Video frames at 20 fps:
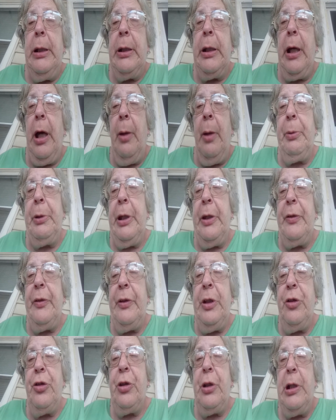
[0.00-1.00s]
God
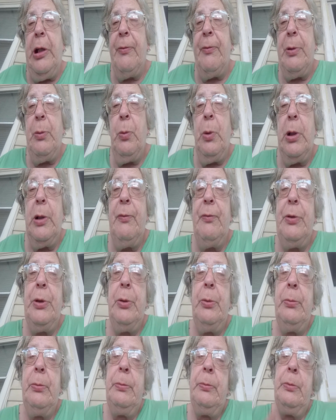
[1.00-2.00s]
bless each and every one of
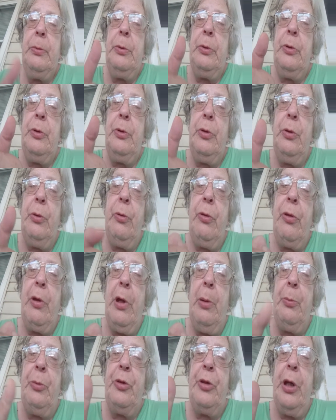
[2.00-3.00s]
you. Two
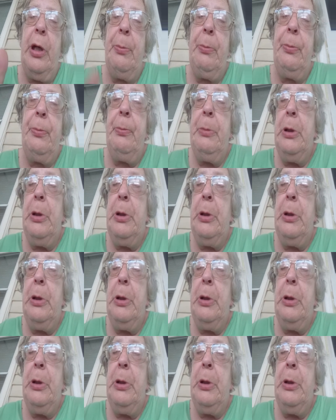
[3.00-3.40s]
thumbs up.